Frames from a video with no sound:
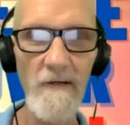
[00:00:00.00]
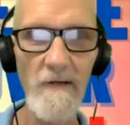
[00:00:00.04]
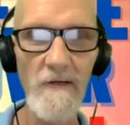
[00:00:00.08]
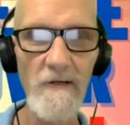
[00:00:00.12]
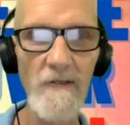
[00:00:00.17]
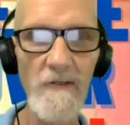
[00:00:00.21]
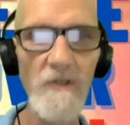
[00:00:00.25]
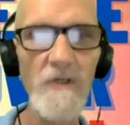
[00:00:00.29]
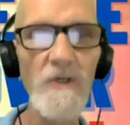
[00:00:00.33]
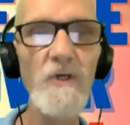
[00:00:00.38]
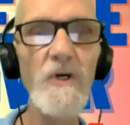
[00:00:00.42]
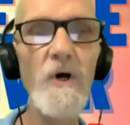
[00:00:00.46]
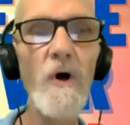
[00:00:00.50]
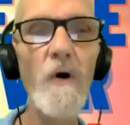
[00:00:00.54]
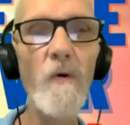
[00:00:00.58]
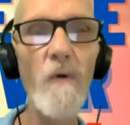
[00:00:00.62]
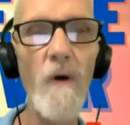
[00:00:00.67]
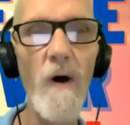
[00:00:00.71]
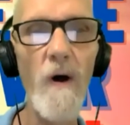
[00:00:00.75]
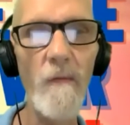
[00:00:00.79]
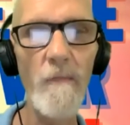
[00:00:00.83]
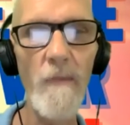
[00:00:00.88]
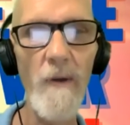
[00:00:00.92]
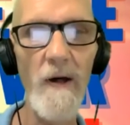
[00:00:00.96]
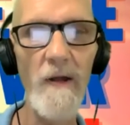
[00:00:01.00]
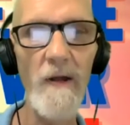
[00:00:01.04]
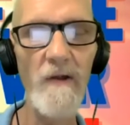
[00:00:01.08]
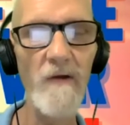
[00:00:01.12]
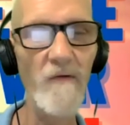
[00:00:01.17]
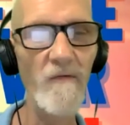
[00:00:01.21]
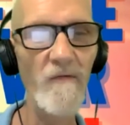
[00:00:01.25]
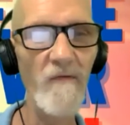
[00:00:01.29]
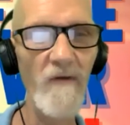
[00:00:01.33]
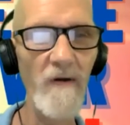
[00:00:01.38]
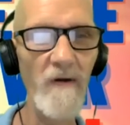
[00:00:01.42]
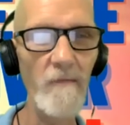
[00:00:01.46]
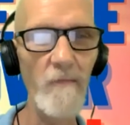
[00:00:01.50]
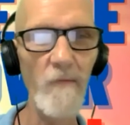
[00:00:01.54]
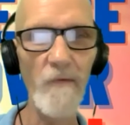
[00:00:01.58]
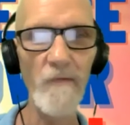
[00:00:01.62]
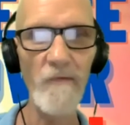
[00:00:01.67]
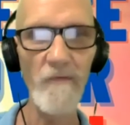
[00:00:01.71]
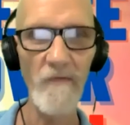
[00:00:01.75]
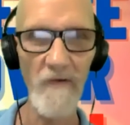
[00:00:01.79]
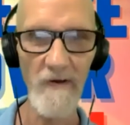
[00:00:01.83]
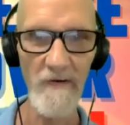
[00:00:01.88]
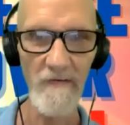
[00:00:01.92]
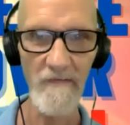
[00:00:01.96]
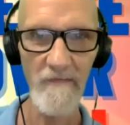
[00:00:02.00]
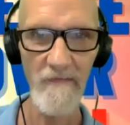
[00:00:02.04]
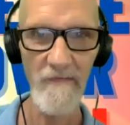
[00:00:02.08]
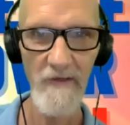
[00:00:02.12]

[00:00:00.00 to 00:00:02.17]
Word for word: show up on November 5th.